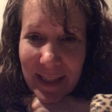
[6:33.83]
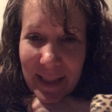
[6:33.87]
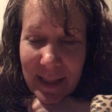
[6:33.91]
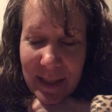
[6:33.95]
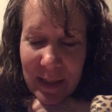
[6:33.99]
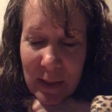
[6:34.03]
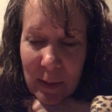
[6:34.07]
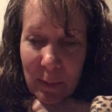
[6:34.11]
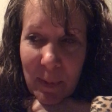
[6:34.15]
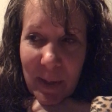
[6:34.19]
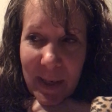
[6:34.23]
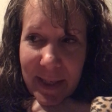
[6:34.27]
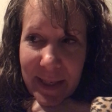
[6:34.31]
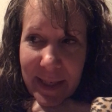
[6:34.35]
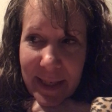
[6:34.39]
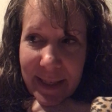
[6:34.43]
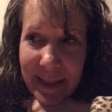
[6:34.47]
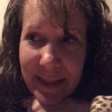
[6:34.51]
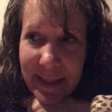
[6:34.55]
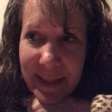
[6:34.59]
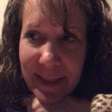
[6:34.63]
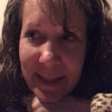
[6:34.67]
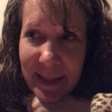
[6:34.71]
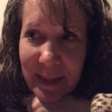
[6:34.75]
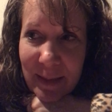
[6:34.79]
So my
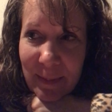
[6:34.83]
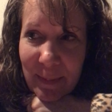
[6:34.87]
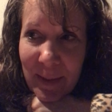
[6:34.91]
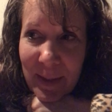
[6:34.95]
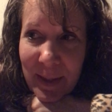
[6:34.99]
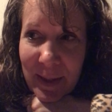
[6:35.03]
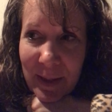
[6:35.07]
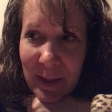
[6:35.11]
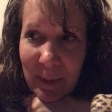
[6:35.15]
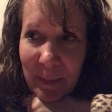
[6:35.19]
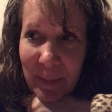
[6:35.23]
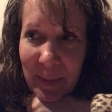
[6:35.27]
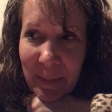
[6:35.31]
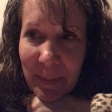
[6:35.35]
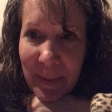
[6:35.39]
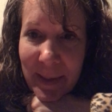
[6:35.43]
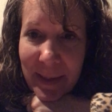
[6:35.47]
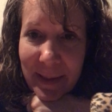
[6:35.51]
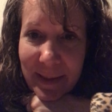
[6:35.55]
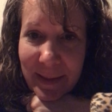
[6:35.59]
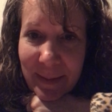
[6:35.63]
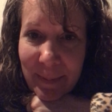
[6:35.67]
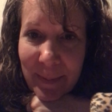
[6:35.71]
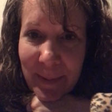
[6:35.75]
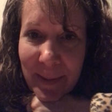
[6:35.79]
90 days might not be
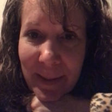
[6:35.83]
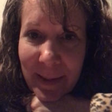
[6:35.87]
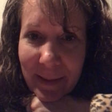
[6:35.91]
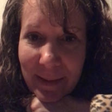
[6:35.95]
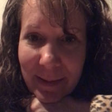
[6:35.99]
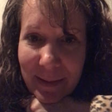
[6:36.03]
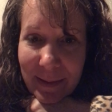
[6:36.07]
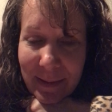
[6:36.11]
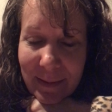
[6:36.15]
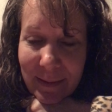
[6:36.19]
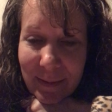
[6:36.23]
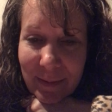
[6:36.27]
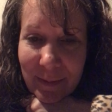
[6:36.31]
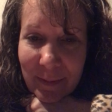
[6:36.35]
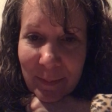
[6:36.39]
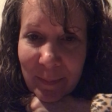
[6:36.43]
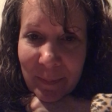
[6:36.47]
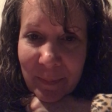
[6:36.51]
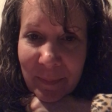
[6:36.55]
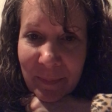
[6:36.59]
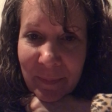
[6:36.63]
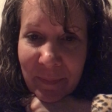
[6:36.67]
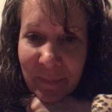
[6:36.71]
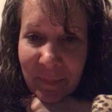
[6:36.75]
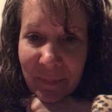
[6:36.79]
back to back.
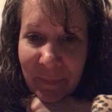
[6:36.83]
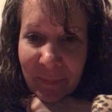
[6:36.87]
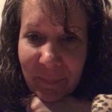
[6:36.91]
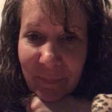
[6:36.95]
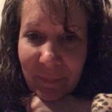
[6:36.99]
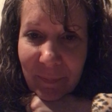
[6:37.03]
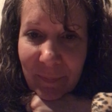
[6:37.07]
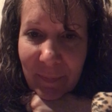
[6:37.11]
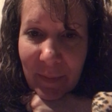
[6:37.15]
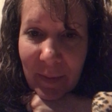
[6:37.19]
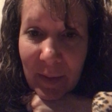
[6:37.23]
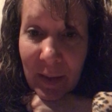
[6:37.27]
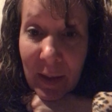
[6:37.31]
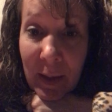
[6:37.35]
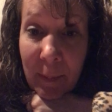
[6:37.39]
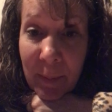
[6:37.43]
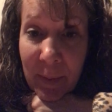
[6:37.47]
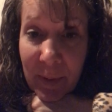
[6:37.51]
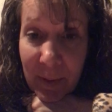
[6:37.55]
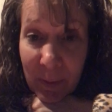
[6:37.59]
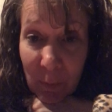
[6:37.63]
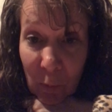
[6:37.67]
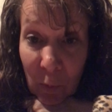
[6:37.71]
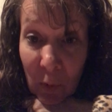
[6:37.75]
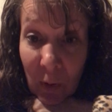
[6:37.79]
I'm
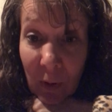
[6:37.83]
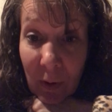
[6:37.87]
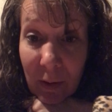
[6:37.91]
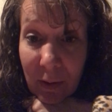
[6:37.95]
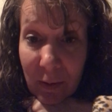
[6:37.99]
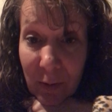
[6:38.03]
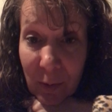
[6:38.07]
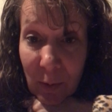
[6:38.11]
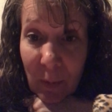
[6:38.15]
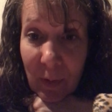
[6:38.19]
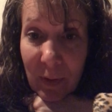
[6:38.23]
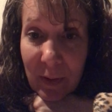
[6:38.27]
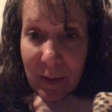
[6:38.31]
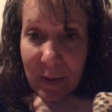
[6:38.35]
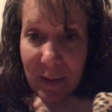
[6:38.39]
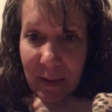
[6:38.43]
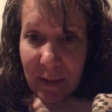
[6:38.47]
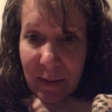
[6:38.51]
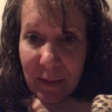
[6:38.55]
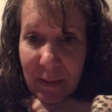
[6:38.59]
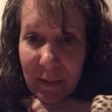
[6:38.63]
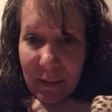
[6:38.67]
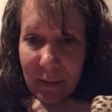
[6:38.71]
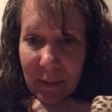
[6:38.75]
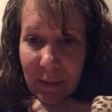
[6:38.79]
going to work towards
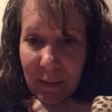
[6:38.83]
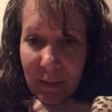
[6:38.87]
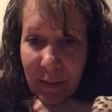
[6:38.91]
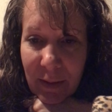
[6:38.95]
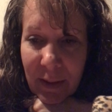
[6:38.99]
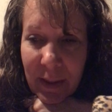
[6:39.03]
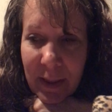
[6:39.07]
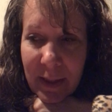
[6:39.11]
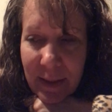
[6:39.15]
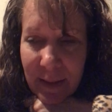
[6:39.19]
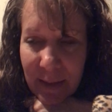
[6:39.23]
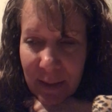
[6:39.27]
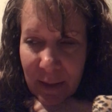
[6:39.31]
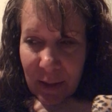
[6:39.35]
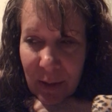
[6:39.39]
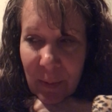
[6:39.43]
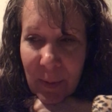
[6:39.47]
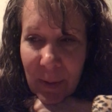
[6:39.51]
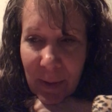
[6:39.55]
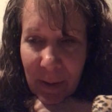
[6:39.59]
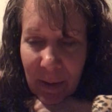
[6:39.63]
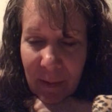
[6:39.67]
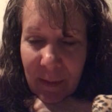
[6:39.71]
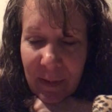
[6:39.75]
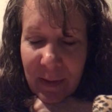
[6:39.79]

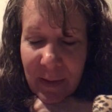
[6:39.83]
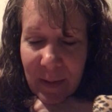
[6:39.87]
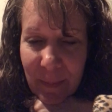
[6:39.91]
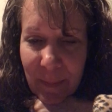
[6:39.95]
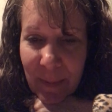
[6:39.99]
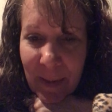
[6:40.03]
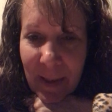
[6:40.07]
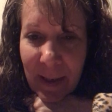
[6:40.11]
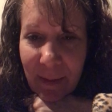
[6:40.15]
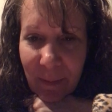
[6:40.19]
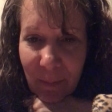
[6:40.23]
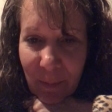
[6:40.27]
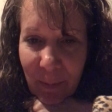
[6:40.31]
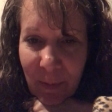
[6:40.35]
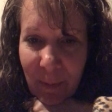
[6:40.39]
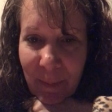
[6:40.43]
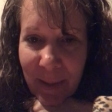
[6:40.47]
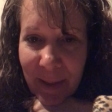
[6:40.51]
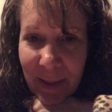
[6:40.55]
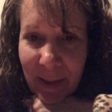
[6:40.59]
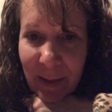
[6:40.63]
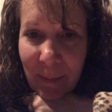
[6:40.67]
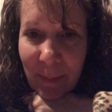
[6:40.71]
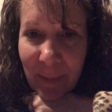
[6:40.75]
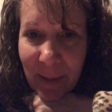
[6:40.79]
continuing on this path with
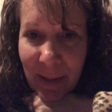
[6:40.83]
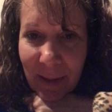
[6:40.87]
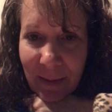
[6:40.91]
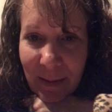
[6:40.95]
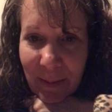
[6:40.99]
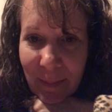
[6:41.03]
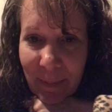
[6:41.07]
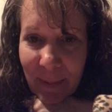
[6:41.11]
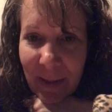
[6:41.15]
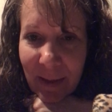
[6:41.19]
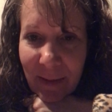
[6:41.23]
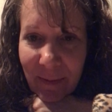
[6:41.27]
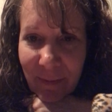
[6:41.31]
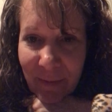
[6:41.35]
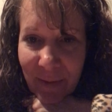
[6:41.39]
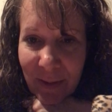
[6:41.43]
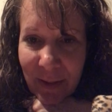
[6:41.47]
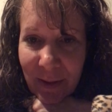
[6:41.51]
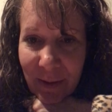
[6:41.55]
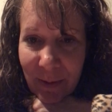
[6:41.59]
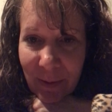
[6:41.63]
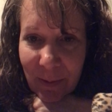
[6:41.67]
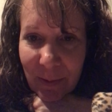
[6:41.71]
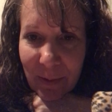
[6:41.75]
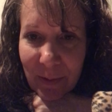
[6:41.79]
making back-to-back
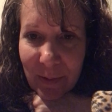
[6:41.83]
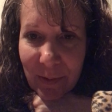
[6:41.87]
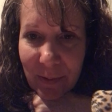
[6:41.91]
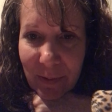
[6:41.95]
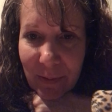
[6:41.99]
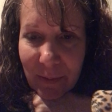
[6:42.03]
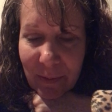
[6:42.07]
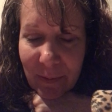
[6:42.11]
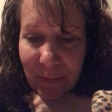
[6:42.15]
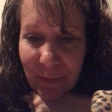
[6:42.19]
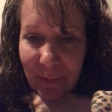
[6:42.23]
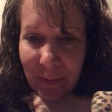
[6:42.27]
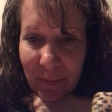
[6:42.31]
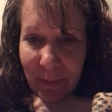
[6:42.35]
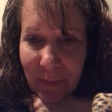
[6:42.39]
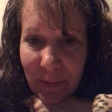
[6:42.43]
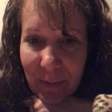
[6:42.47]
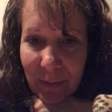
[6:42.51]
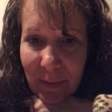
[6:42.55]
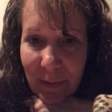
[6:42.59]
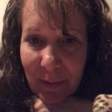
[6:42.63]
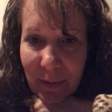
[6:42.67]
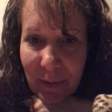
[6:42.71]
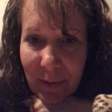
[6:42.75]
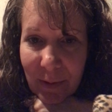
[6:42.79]
videos.
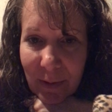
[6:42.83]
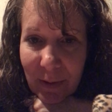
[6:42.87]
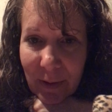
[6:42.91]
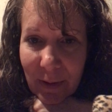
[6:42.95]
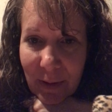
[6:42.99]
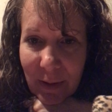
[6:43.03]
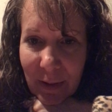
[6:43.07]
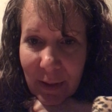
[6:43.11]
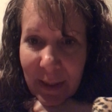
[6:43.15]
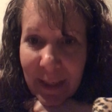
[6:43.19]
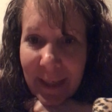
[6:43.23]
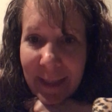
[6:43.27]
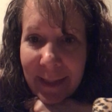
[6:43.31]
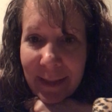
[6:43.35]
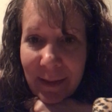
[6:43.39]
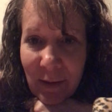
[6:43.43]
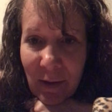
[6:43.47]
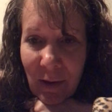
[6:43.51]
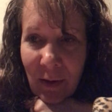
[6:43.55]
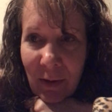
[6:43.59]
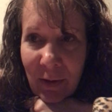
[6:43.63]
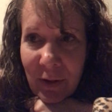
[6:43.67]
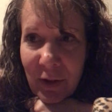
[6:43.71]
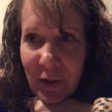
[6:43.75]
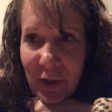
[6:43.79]

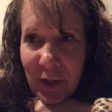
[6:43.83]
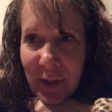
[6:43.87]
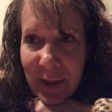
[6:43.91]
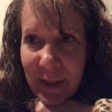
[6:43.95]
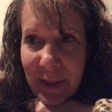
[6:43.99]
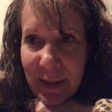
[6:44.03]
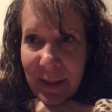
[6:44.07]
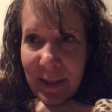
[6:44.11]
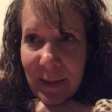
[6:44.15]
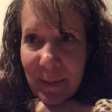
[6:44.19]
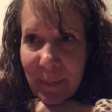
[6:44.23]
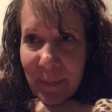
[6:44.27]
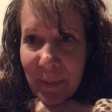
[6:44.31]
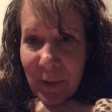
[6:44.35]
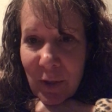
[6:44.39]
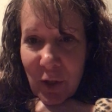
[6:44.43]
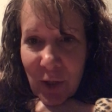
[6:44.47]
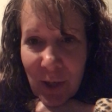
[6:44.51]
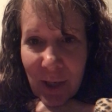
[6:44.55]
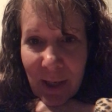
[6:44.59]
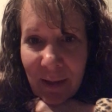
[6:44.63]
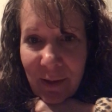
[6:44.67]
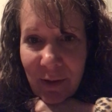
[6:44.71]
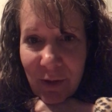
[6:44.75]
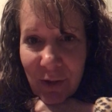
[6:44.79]
Acknowledging that it's been
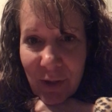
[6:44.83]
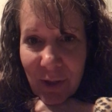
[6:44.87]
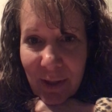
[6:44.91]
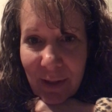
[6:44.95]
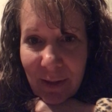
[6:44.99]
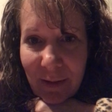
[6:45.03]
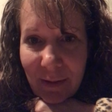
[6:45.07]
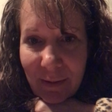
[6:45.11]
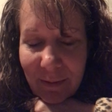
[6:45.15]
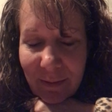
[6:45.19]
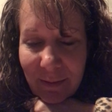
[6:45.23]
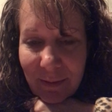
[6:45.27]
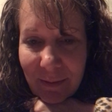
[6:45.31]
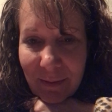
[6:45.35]
challenging.